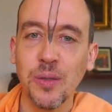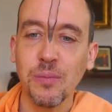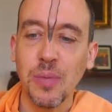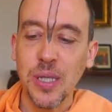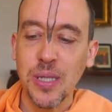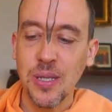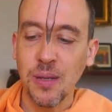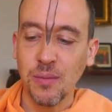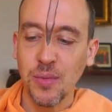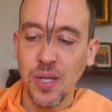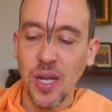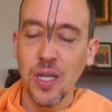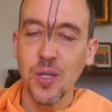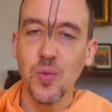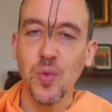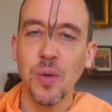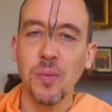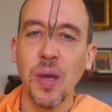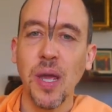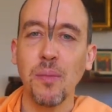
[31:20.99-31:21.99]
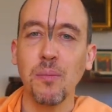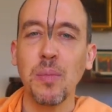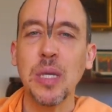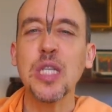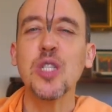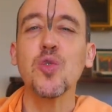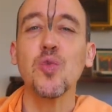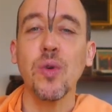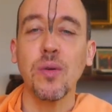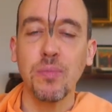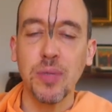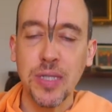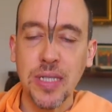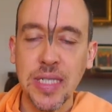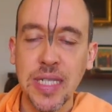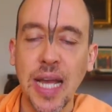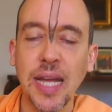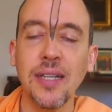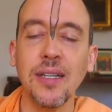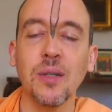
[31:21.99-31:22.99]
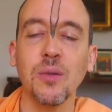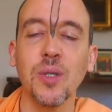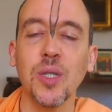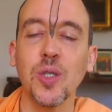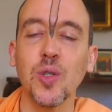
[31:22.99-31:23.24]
but sometimes we may misrepresent our